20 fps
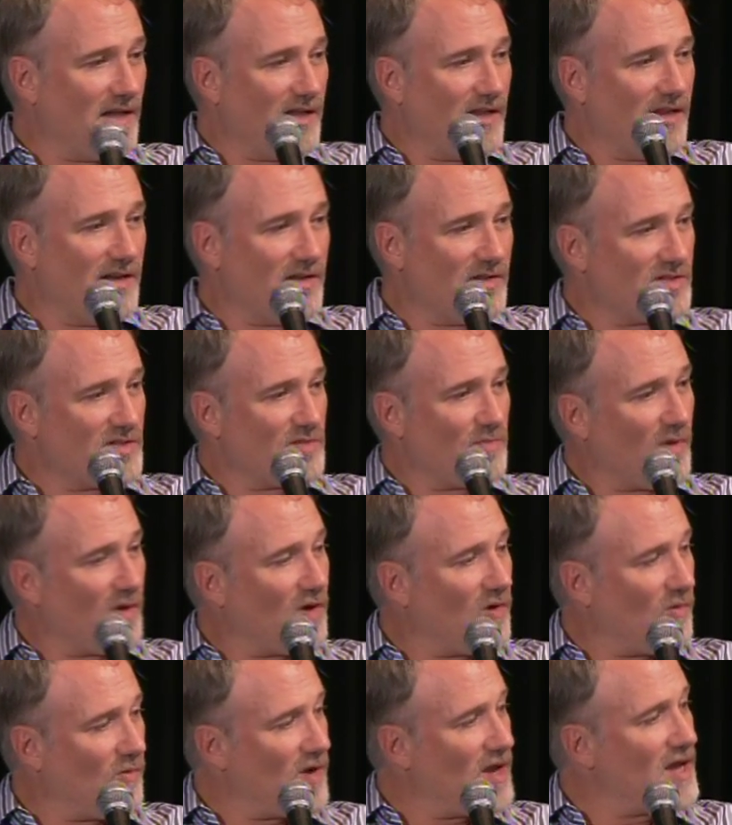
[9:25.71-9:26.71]
in a
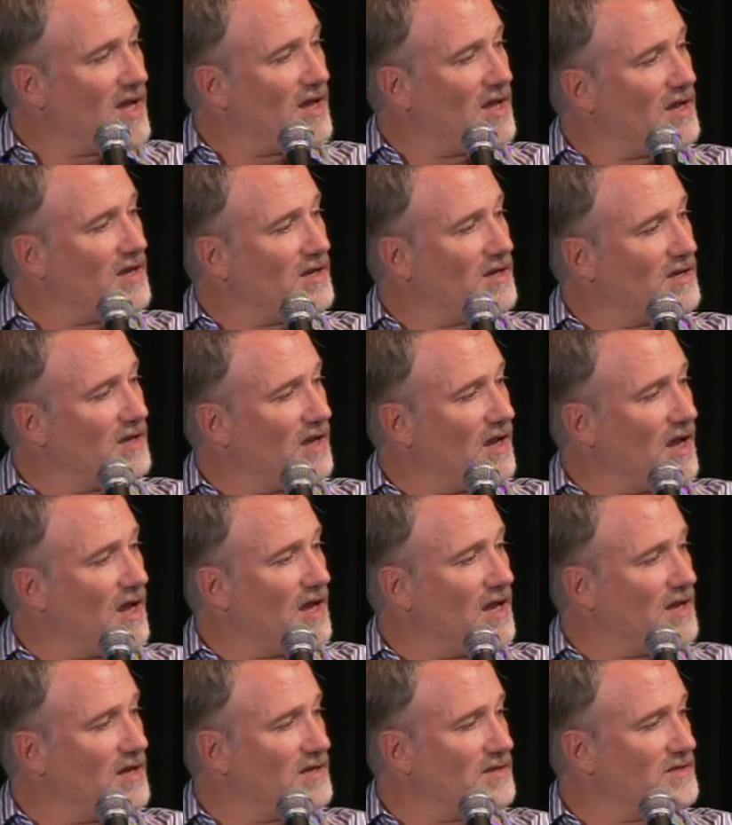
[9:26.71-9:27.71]
small way,
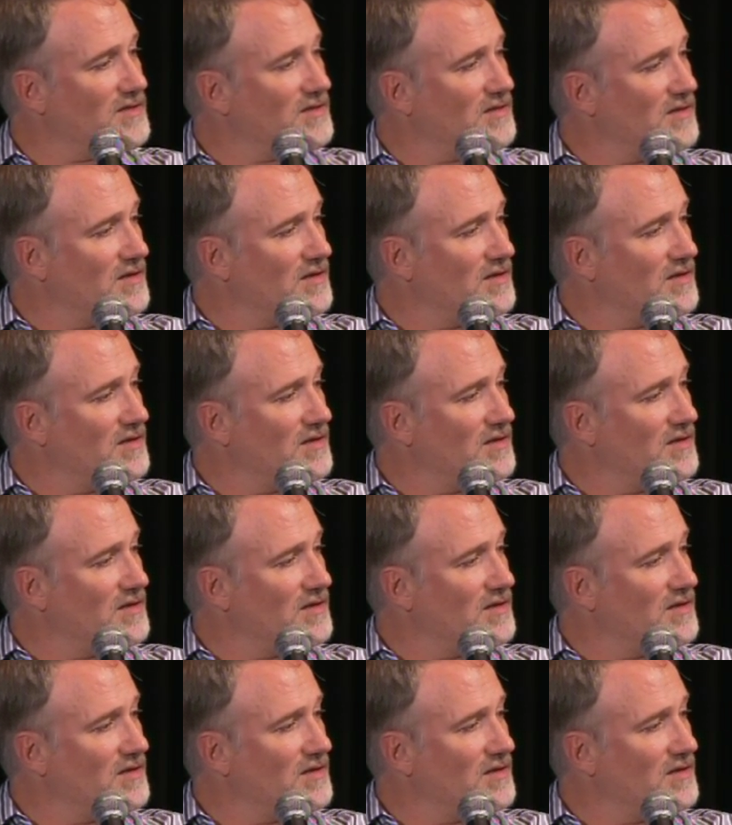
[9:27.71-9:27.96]
and